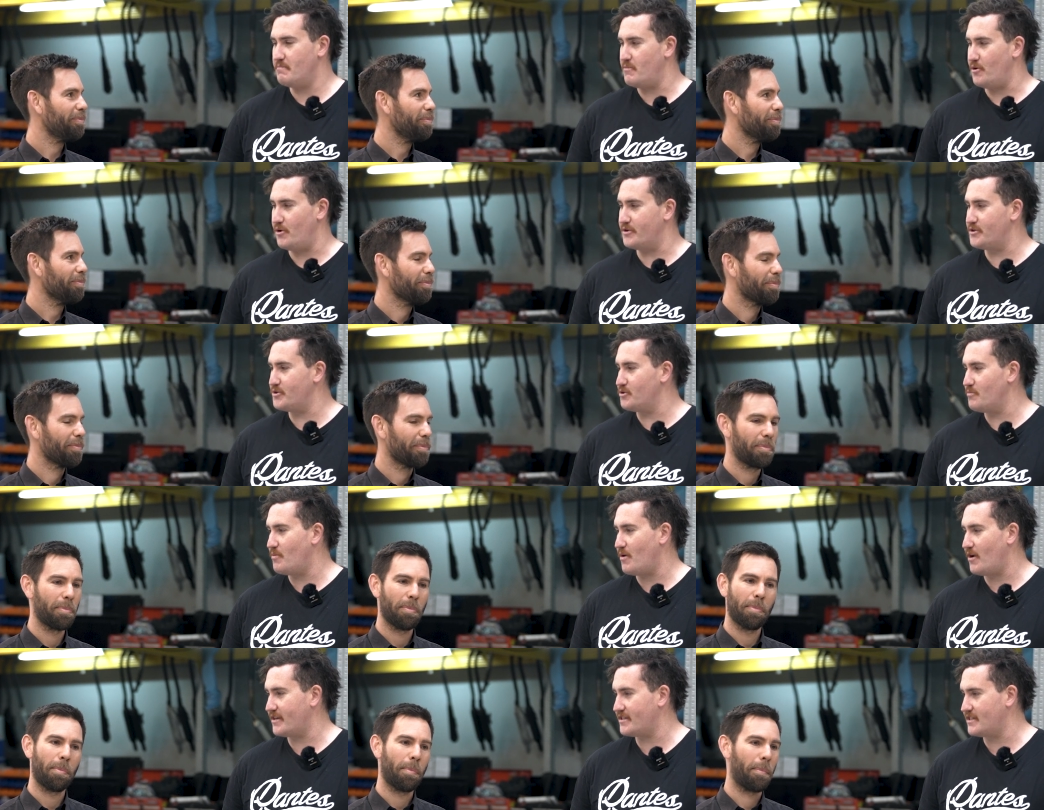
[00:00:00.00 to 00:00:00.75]
Speaker 1: personal
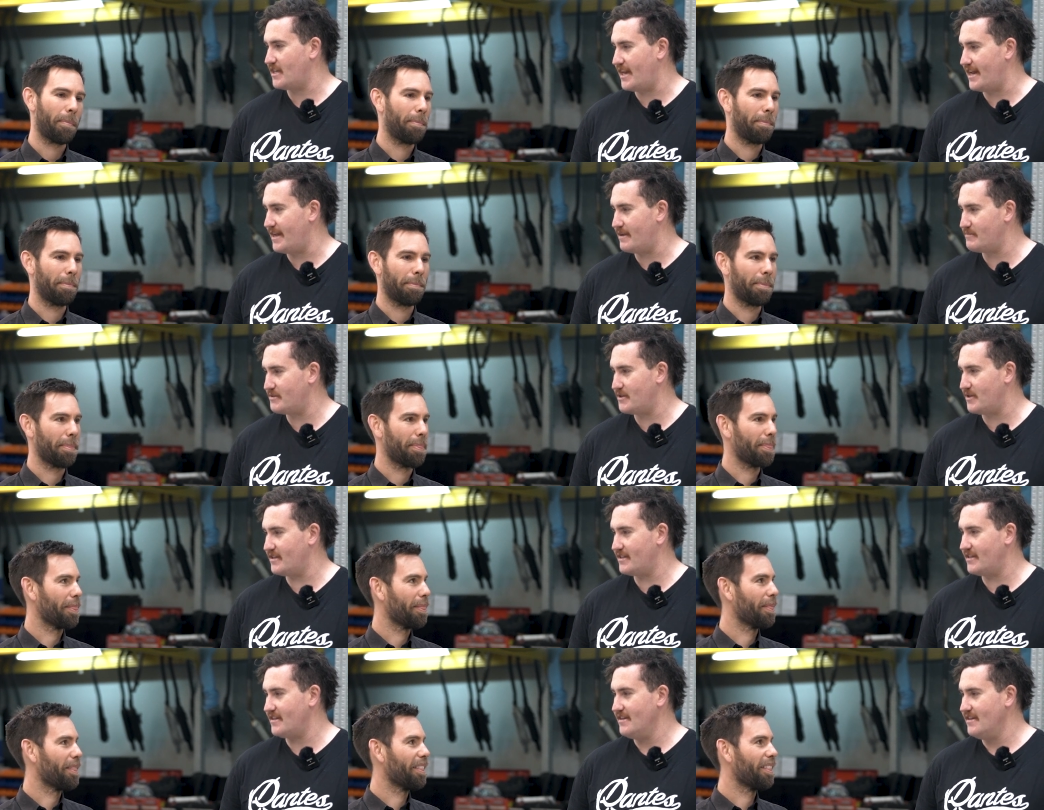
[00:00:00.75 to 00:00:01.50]
bike's LAMS.
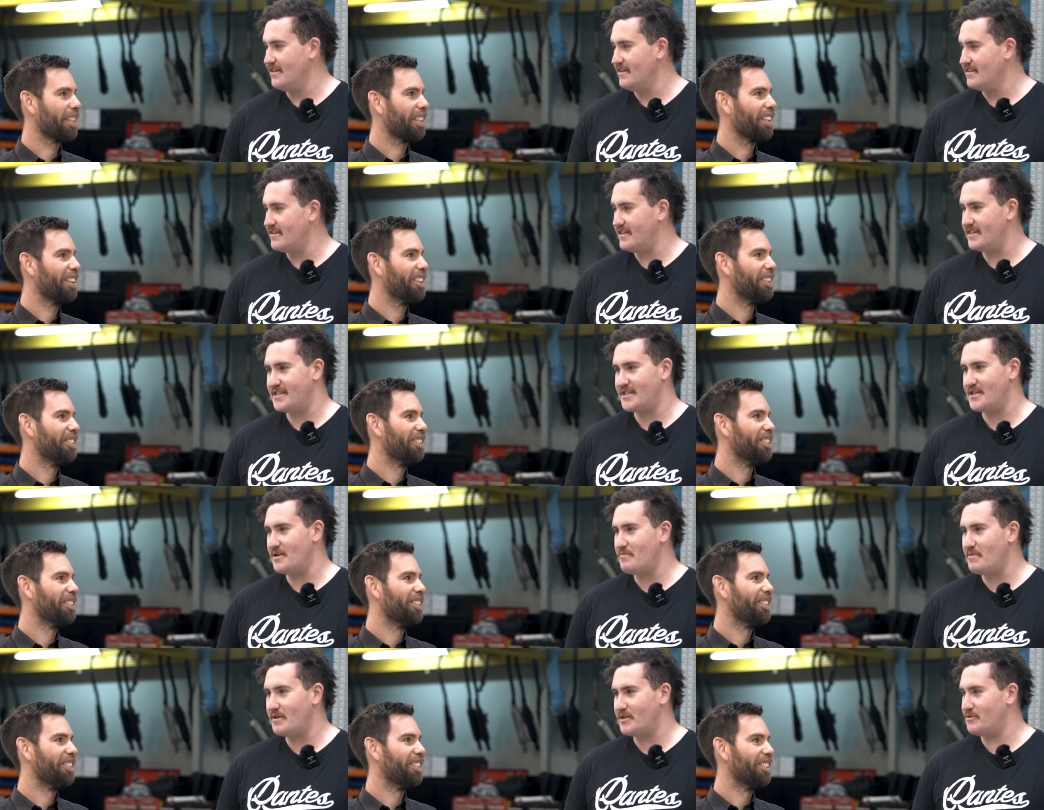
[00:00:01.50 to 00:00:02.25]
Like there's
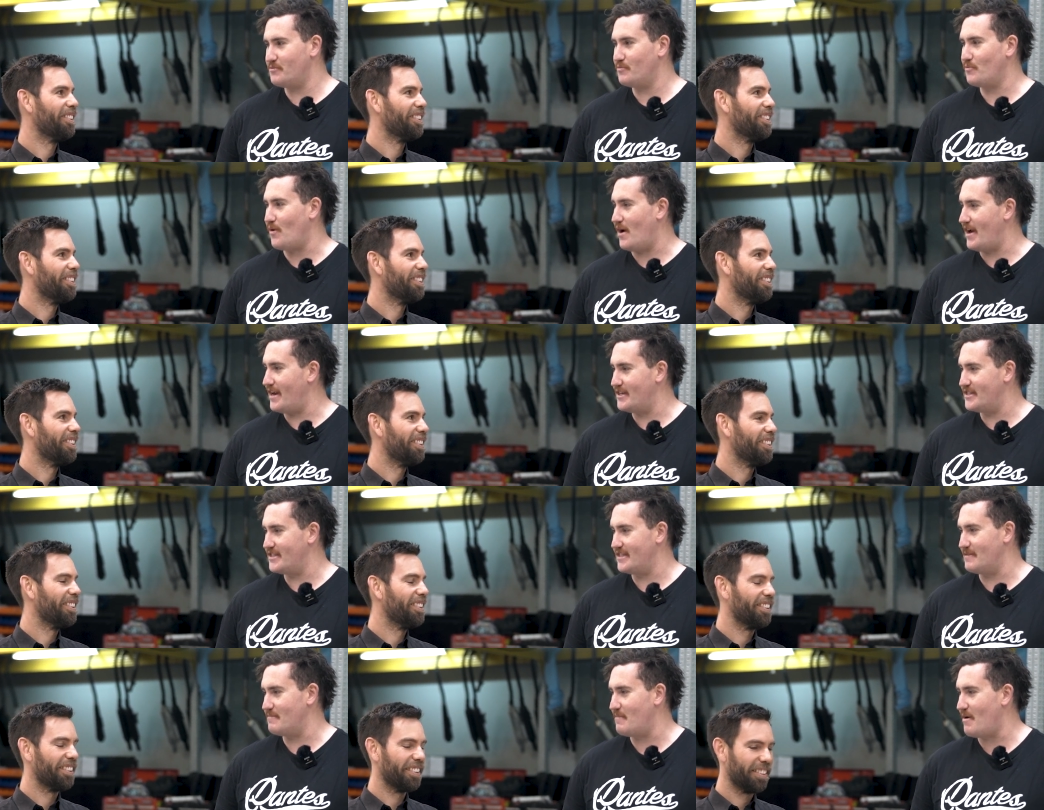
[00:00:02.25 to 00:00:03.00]
so much range
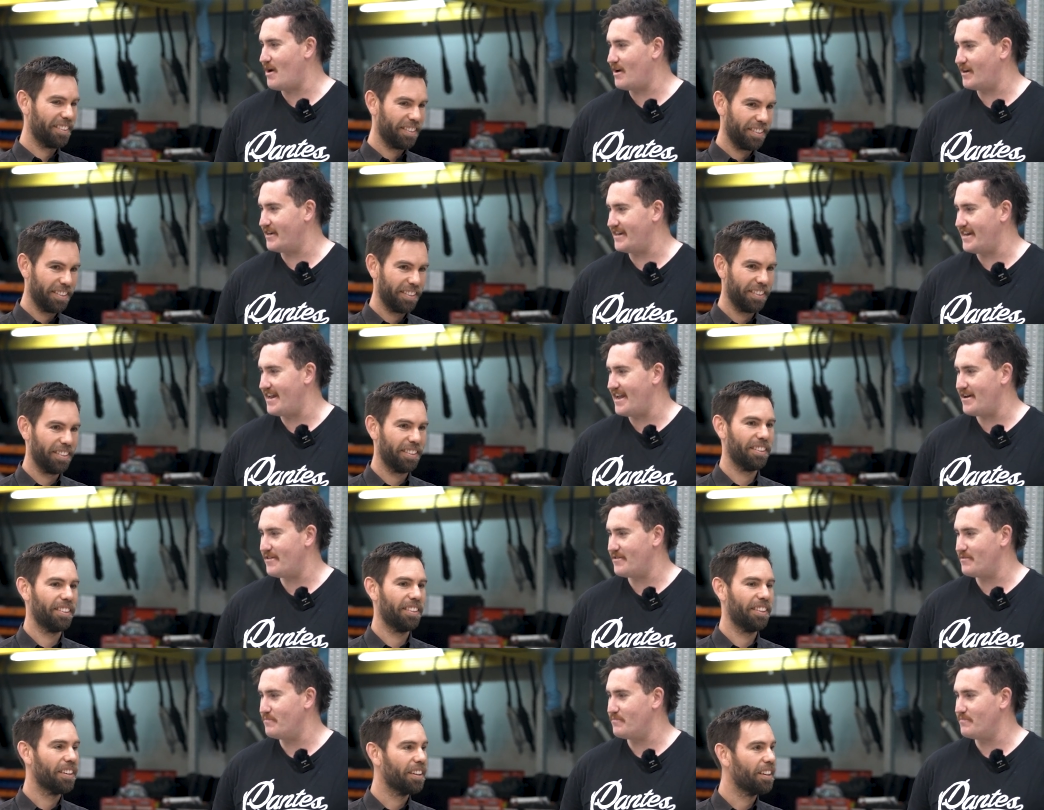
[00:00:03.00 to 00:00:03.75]
to the market
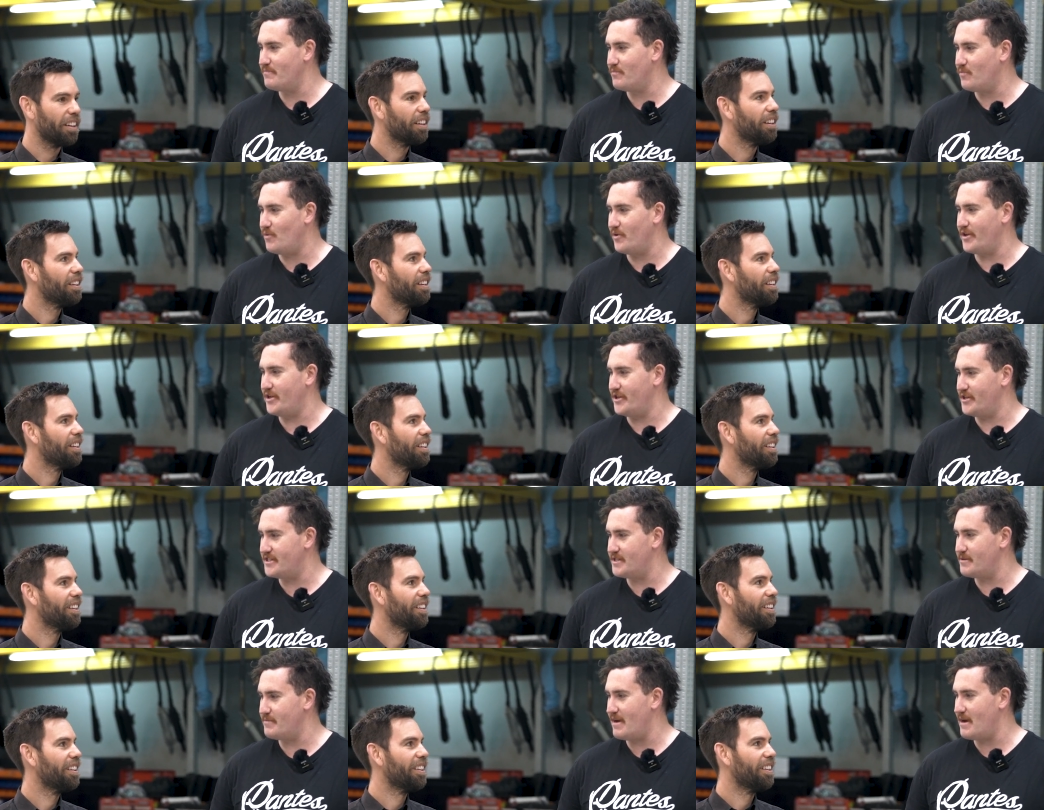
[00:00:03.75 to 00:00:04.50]
now than yeah. what you
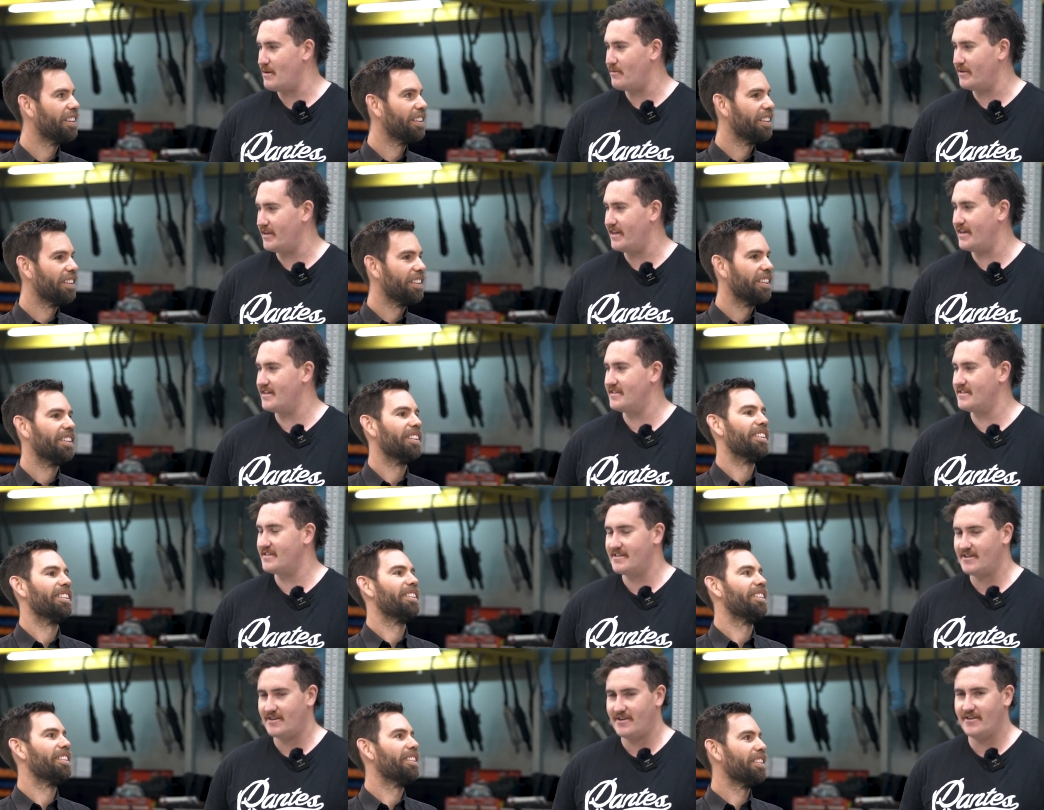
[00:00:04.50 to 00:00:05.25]
used to be able to get.
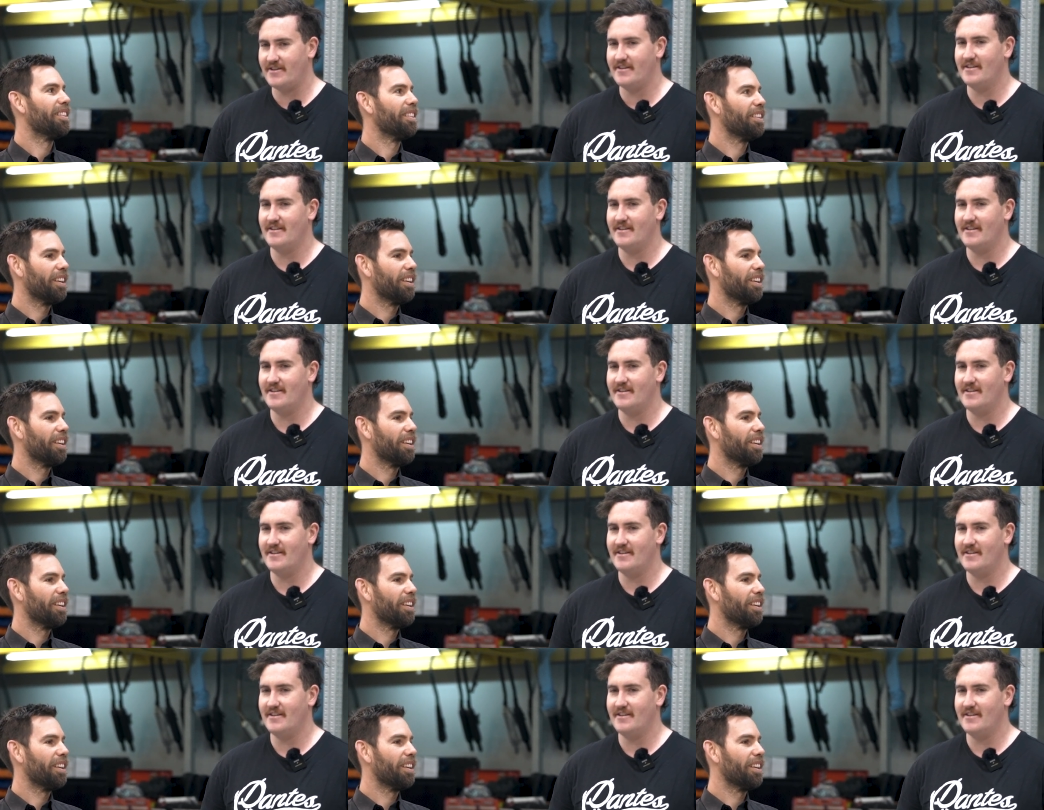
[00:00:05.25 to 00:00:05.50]
So,